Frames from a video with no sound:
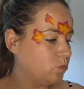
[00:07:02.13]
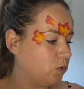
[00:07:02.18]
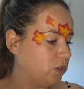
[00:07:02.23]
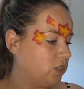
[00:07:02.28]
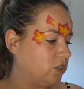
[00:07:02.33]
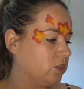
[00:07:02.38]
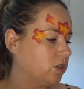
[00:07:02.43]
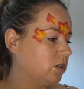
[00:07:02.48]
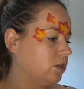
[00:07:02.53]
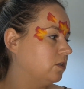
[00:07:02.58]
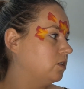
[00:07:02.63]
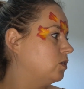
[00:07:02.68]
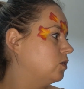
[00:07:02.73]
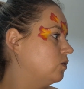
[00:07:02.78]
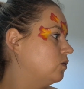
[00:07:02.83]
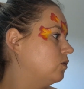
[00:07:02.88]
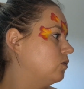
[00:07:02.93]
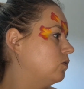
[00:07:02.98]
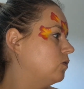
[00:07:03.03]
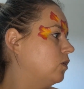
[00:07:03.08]
which I
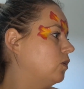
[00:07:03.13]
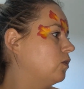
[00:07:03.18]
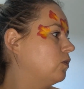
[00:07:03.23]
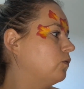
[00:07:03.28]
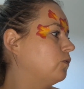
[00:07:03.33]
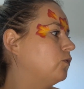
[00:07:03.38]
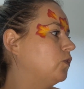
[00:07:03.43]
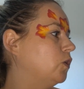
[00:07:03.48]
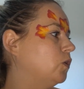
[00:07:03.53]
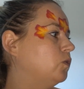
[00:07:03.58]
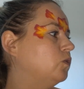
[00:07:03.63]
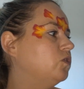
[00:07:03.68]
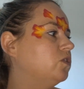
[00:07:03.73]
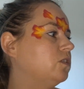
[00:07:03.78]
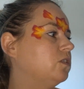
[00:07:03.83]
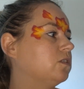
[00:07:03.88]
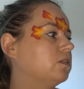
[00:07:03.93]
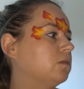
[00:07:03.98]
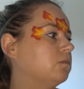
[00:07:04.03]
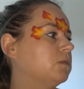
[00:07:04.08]
do a lot of
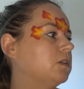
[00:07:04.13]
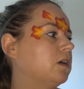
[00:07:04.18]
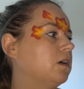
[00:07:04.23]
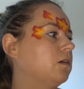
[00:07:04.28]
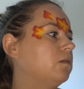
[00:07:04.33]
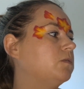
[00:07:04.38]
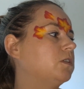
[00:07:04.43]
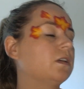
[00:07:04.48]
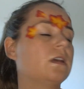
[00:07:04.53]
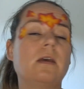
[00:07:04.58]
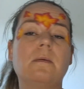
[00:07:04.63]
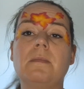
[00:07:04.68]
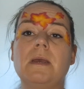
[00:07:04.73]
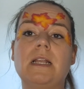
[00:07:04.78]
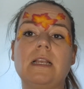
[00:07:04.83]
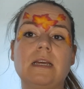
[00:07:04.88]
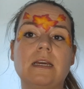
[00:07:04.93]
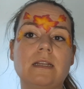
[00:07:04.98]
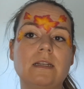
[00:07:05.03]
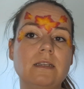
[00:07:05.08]
fusion, sometimes
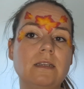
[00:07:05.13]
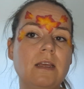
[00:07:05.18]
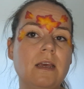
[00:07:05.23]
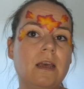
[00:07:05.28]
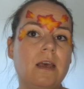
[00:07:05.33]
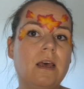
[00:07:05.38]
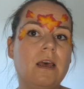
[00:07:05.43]
chameleon.